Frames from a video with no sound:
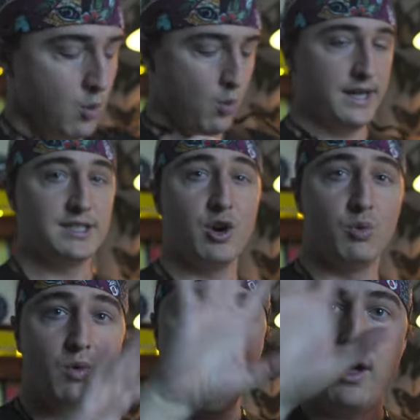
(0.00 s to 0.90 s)
what is
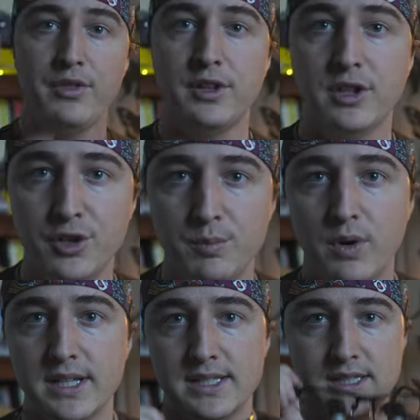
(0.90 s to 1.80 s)
around the loop,
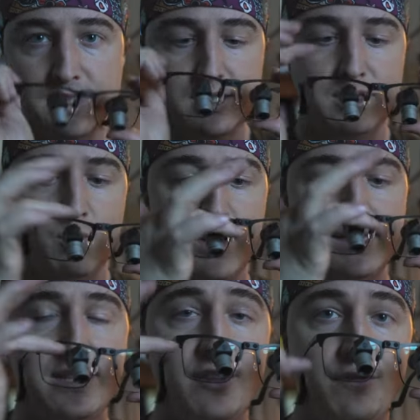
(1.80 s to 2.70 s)
what
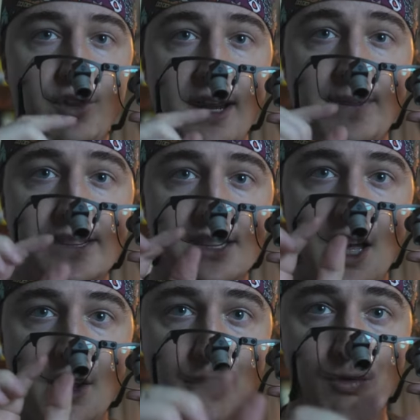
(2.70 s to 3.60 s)
is in the frame that's
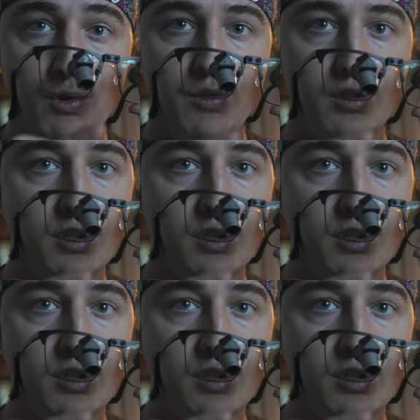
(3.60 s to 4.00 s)
not through the